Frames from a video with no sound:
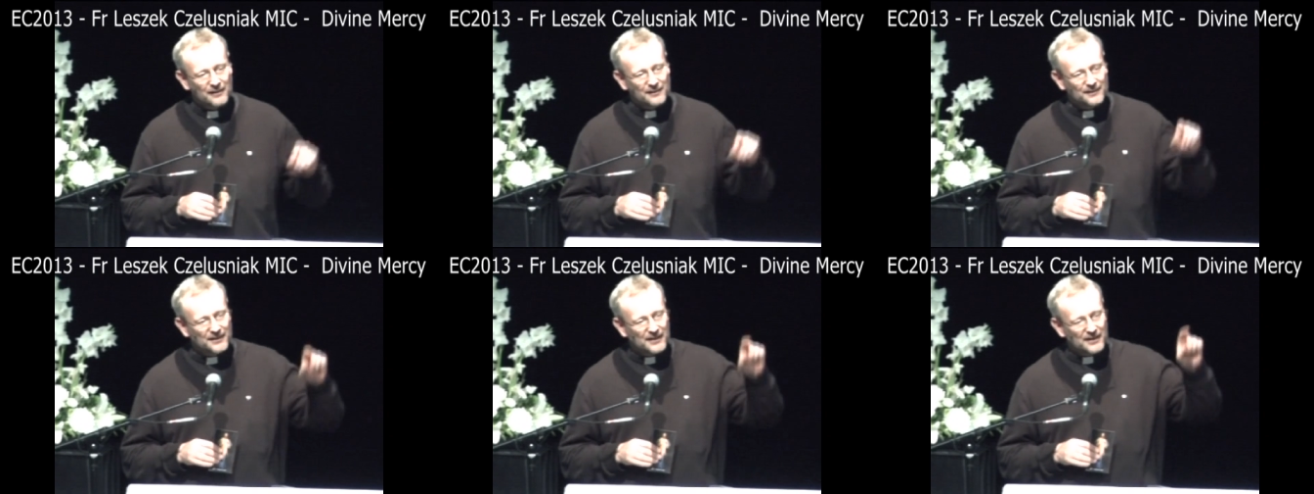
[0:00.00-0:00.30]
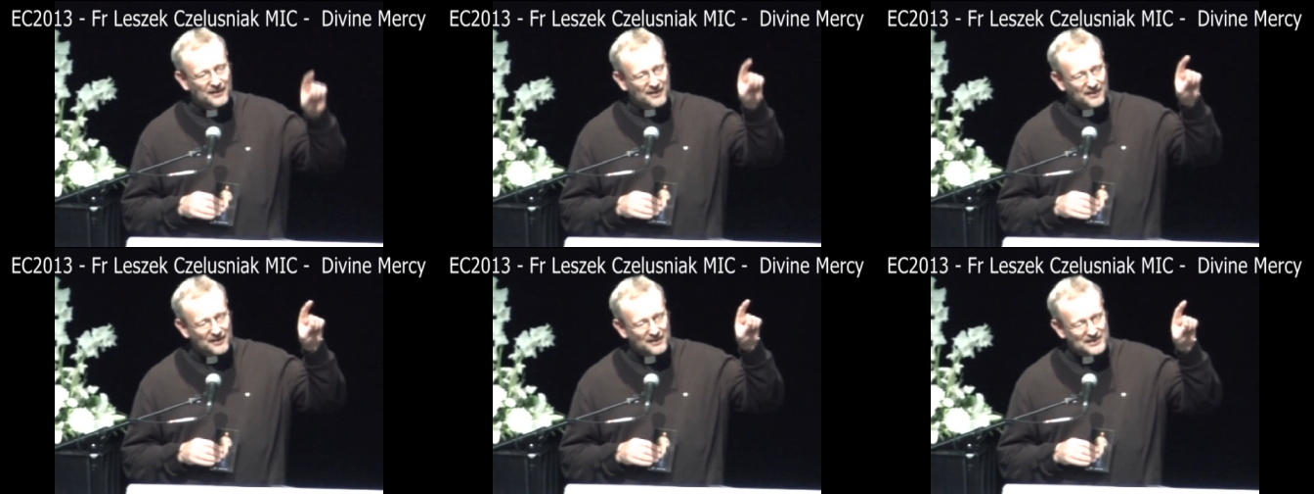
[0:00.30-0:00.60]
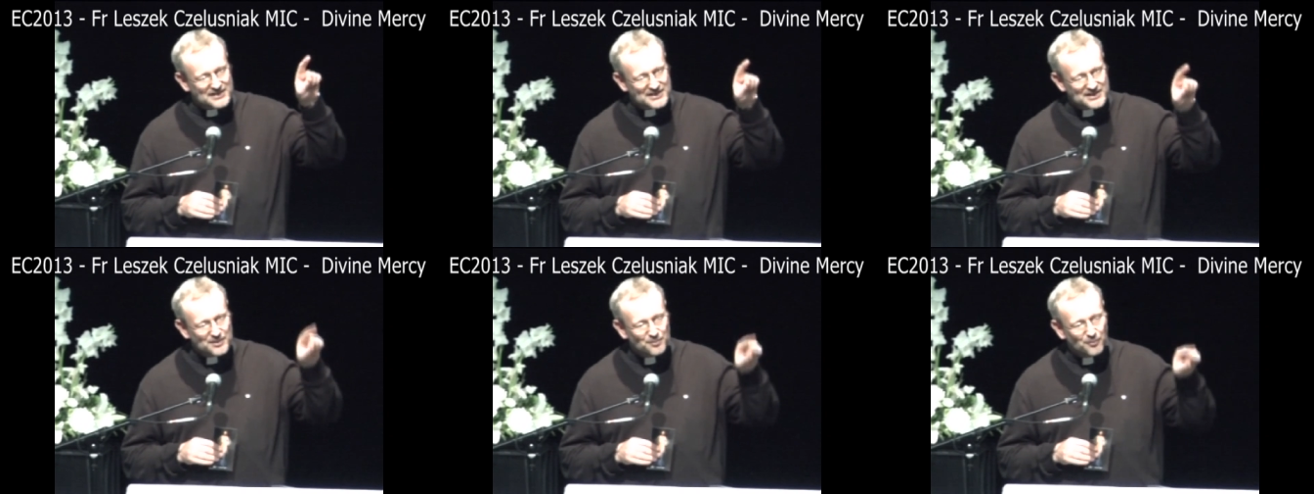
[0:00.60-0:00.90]
the
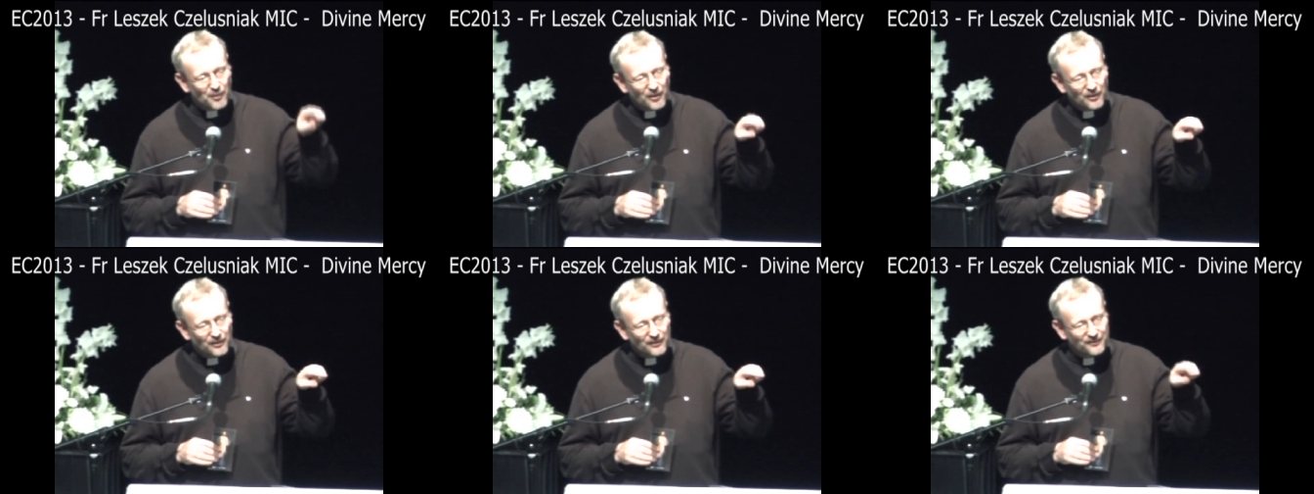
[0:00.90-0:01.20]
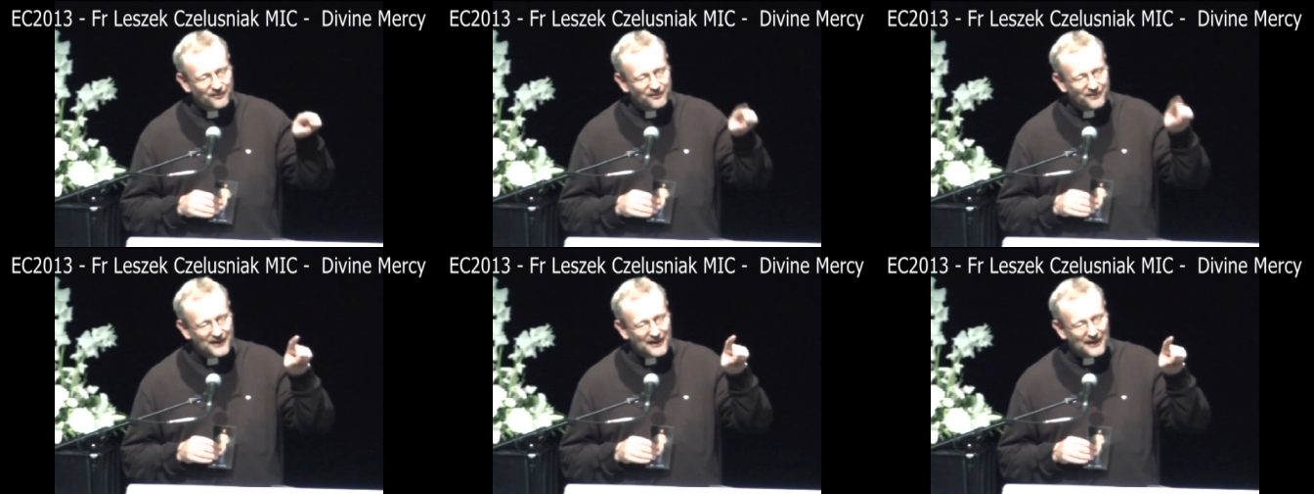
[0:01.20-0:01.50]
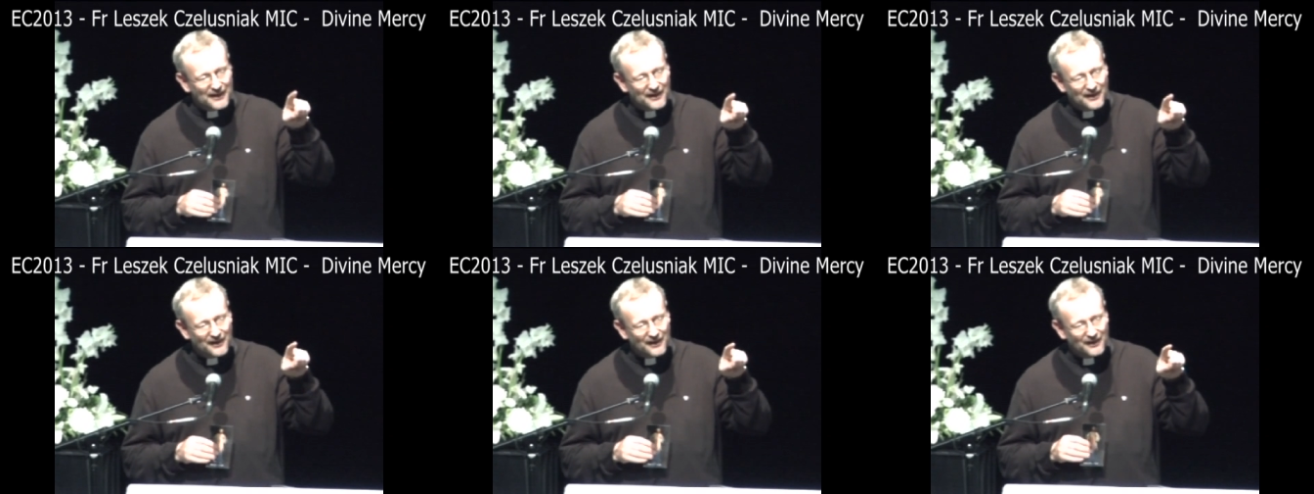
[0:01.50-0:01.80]
small
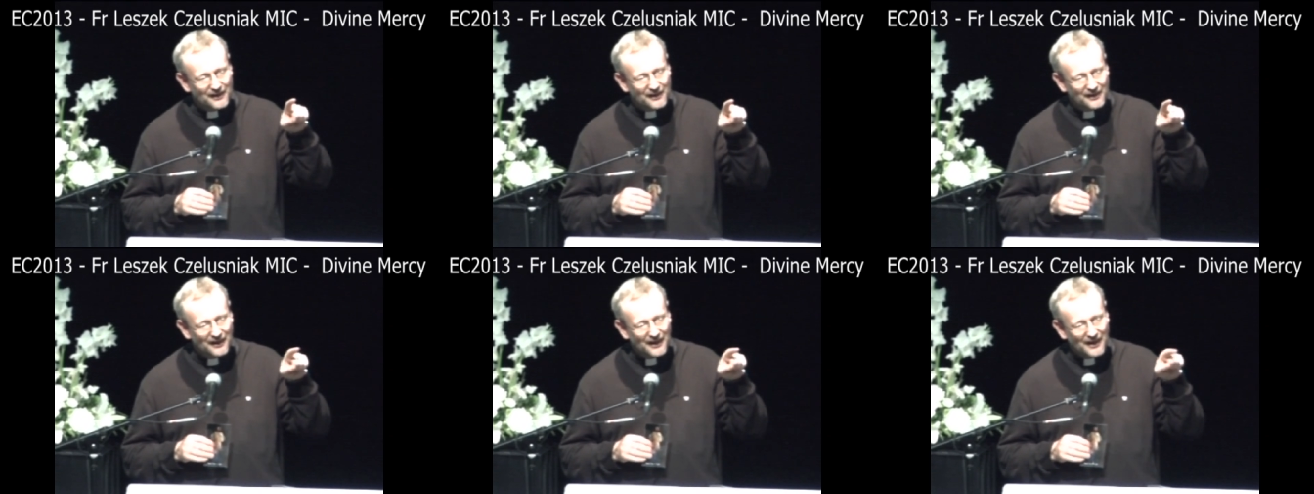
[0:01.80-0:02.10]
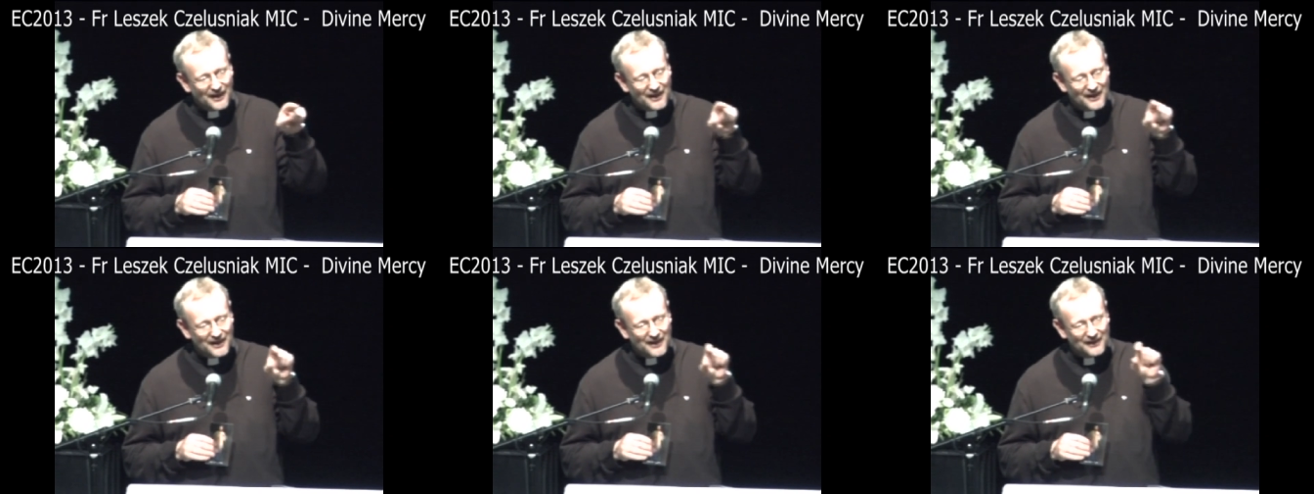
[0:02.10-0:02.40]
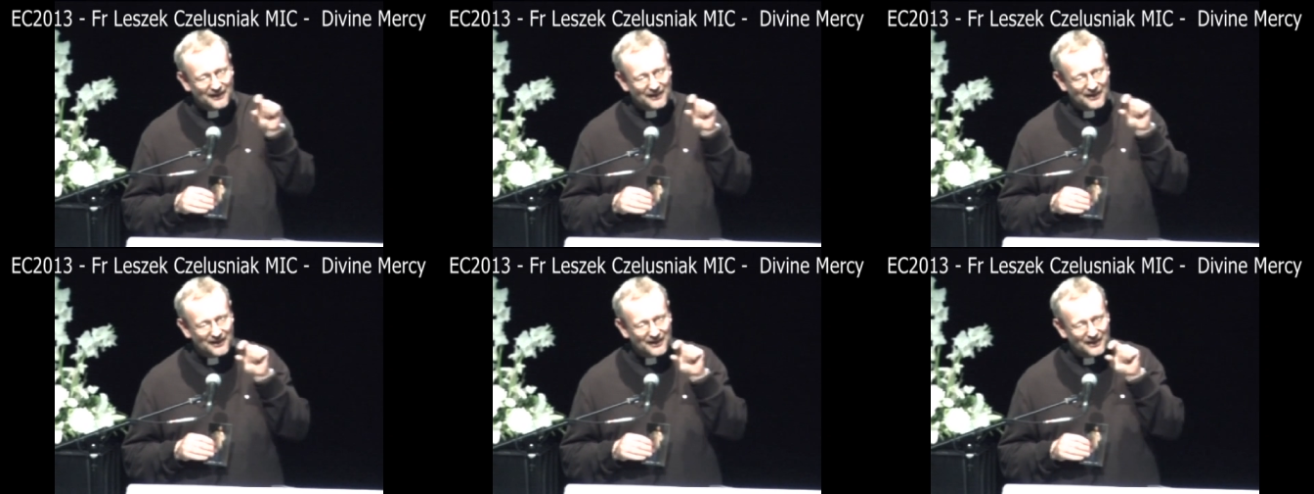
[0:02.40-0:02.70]
v
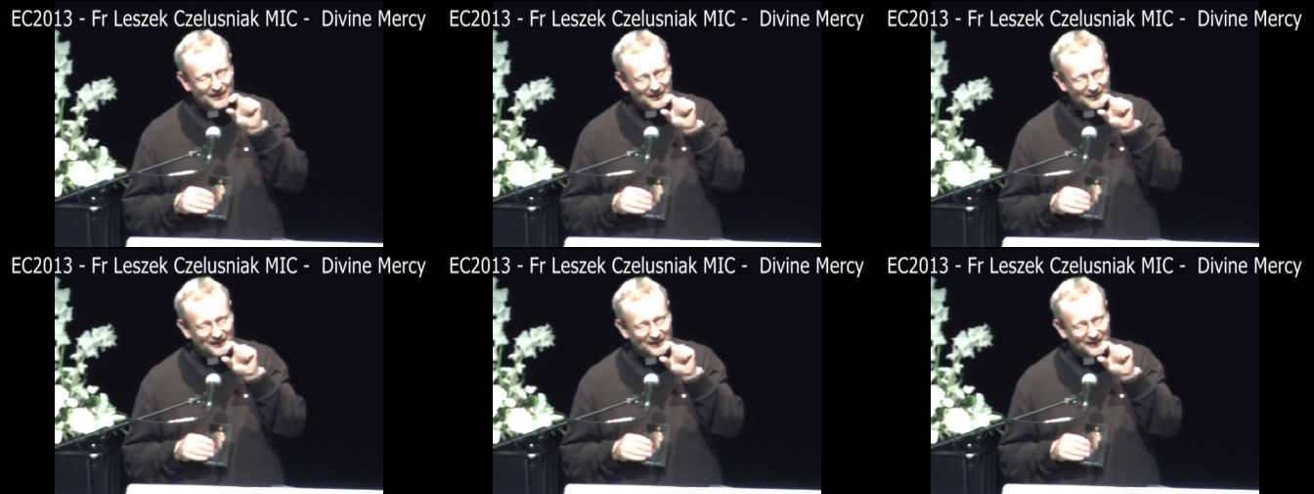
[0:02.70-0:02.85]
and